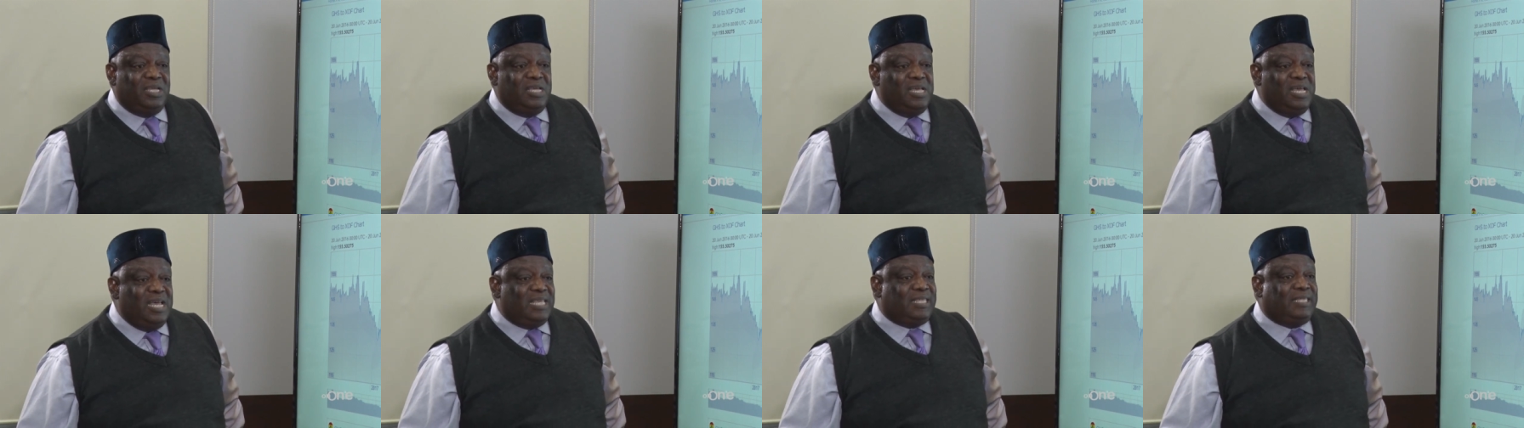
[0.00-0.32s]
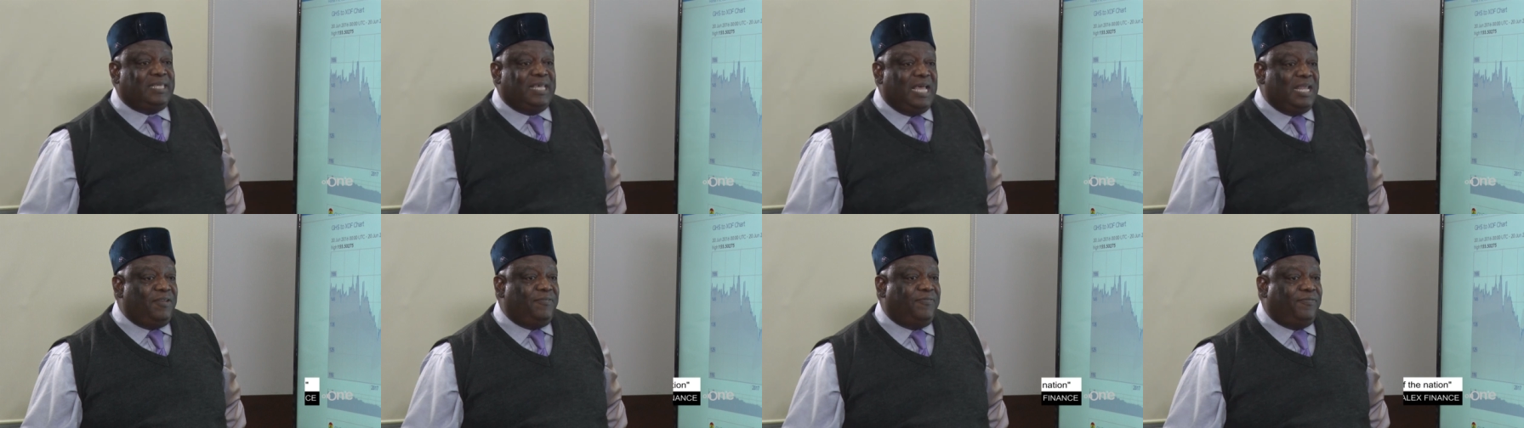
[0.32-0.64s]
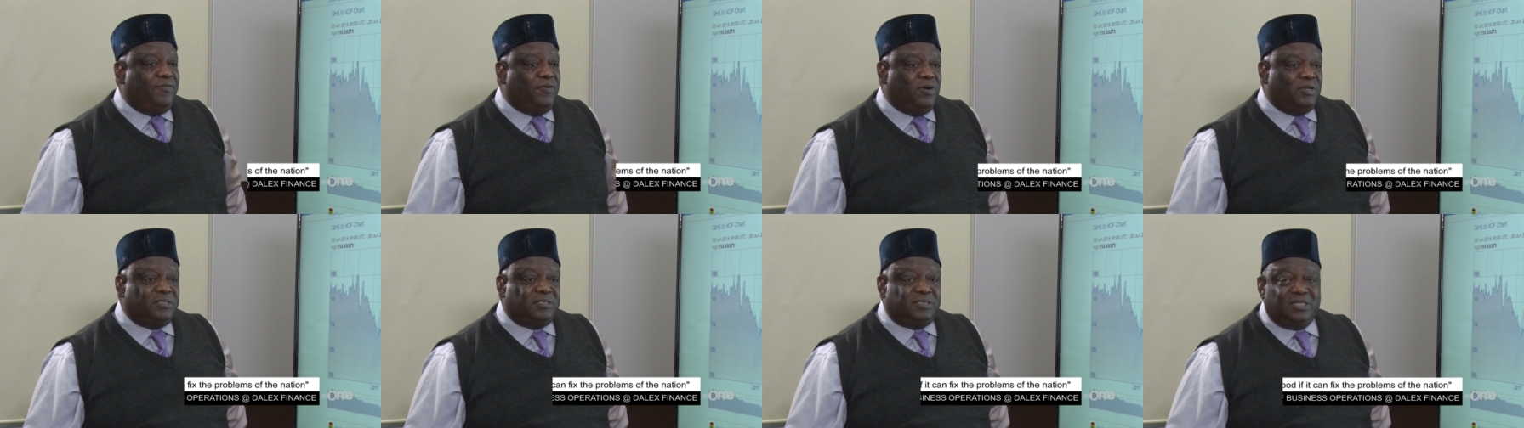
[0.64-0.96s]
A third
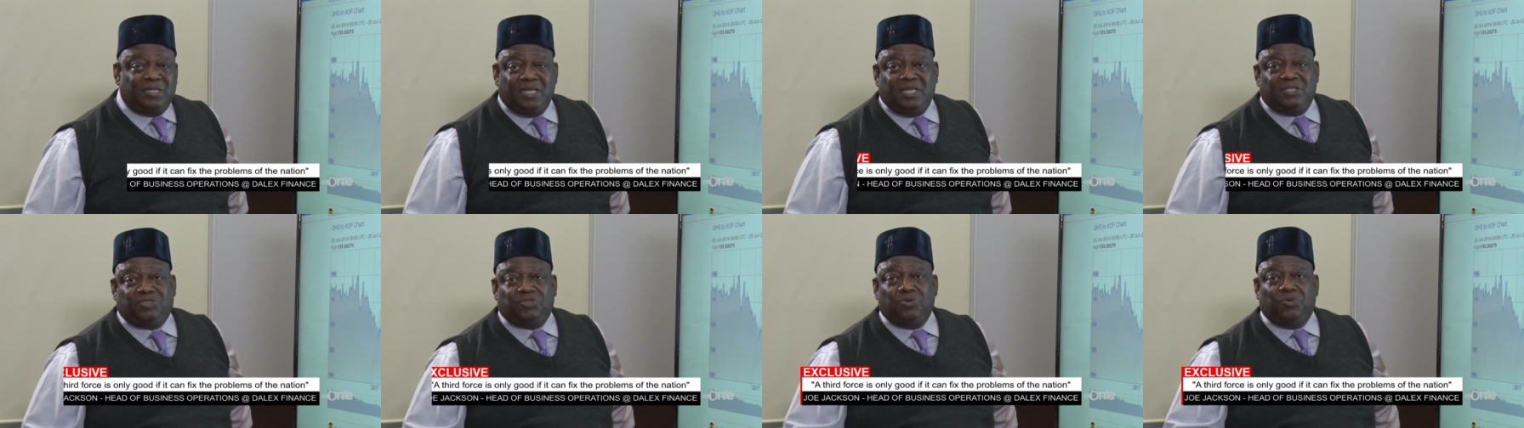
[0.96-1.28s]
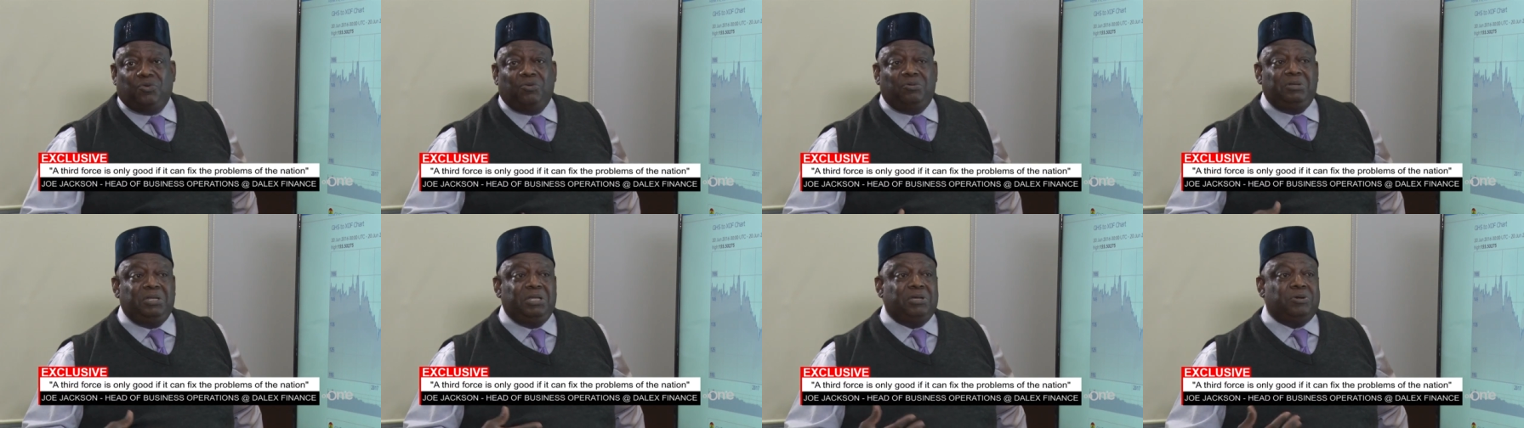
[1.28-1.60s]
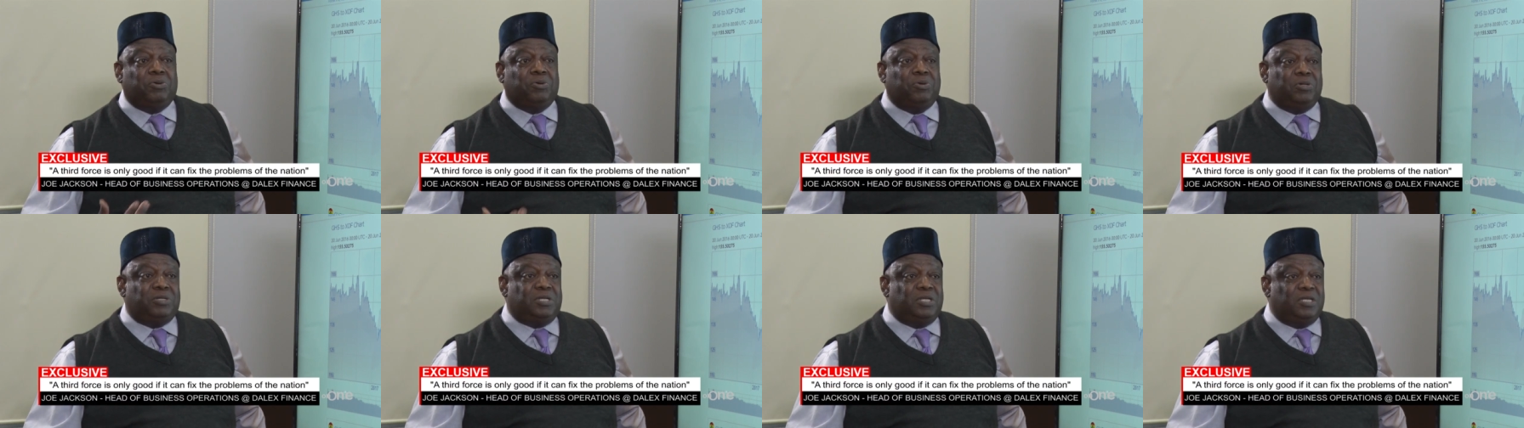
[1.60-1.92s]
force is only
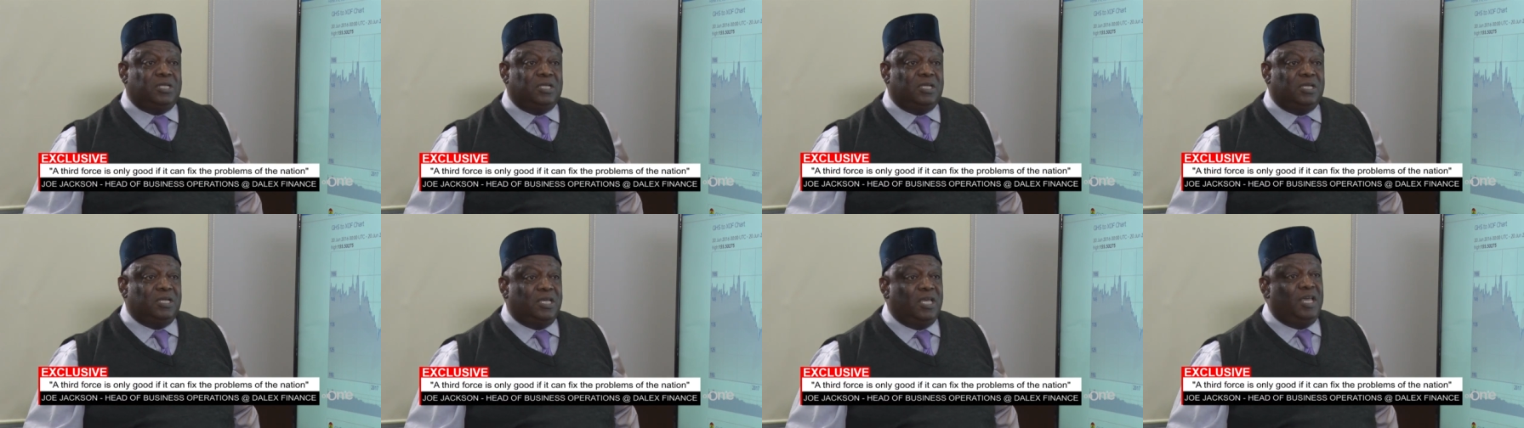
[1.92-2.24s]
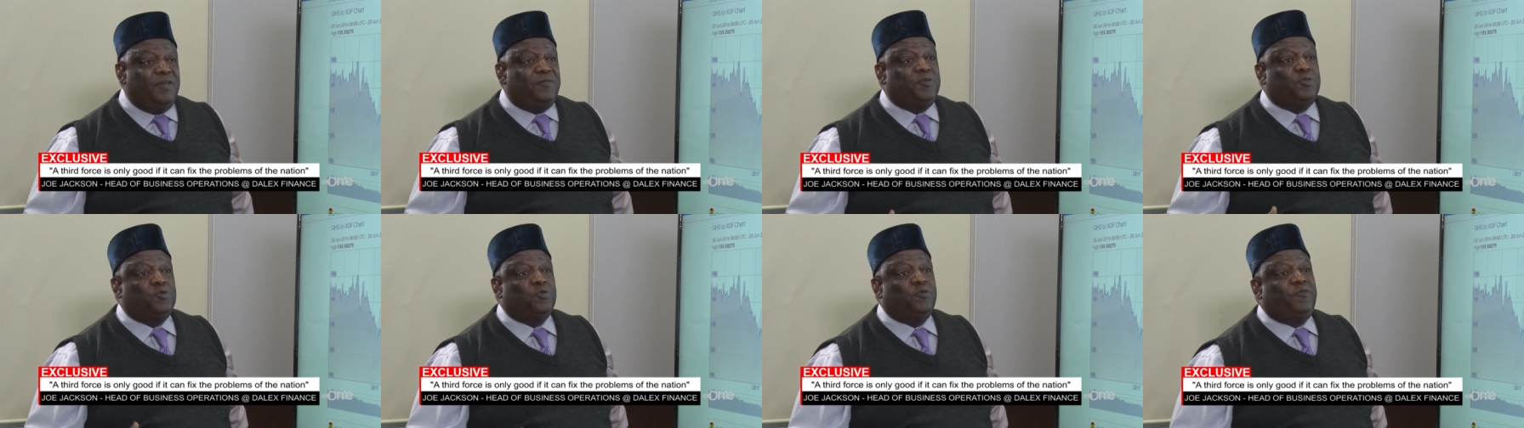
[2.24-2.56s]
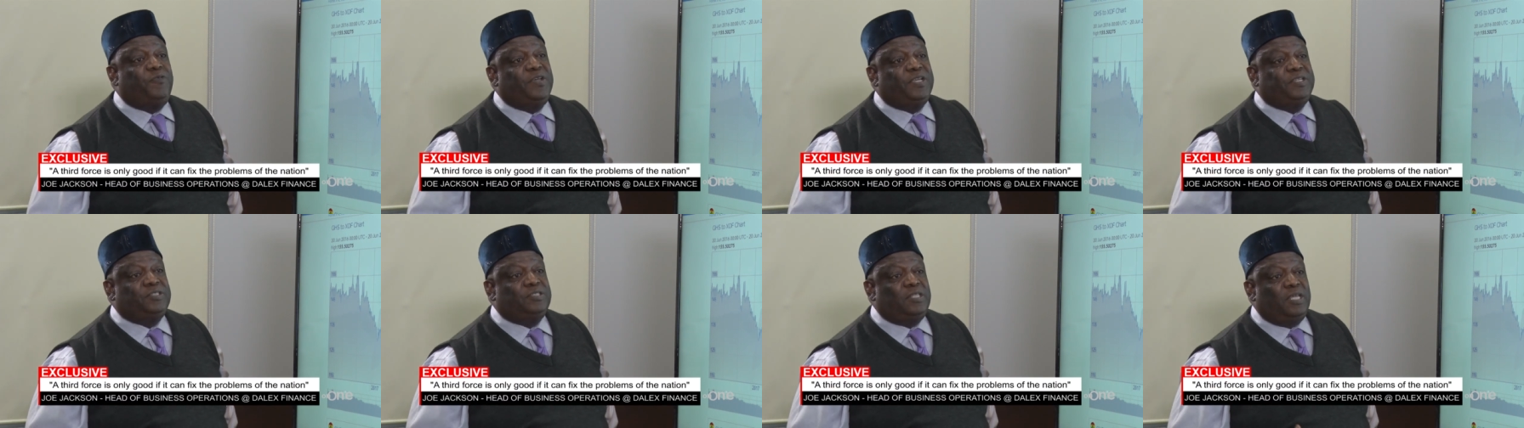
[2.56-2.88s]
good if it will
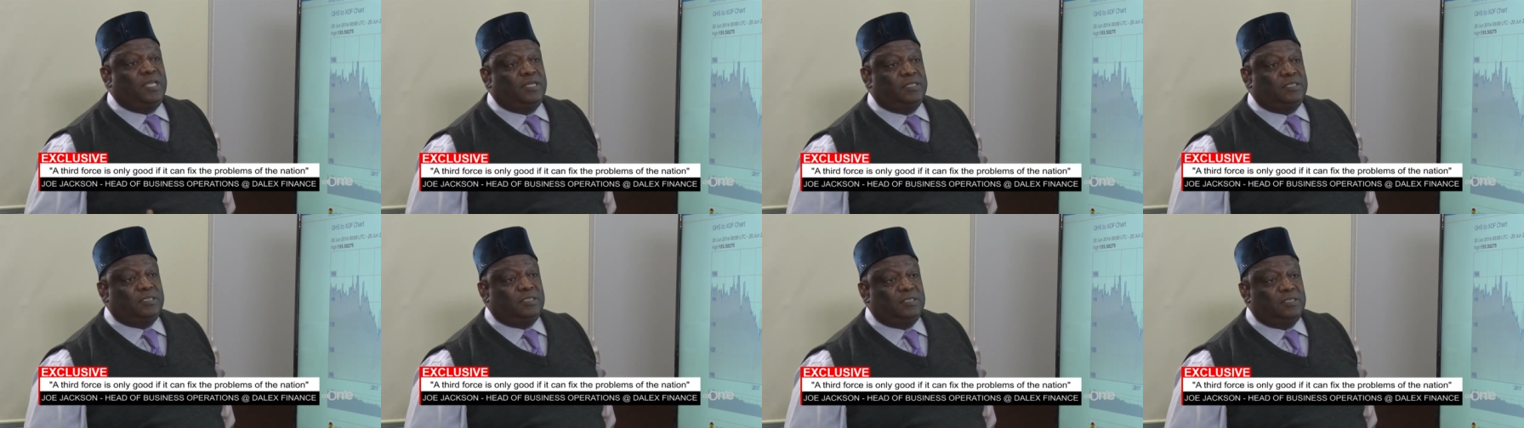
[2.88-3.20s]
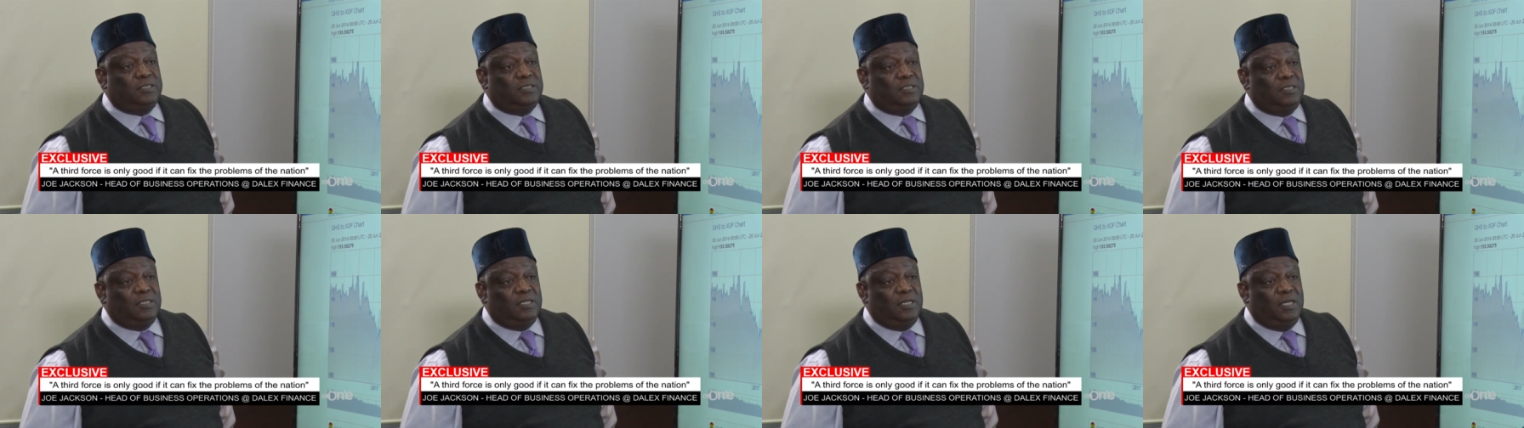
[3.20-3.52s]
fix things.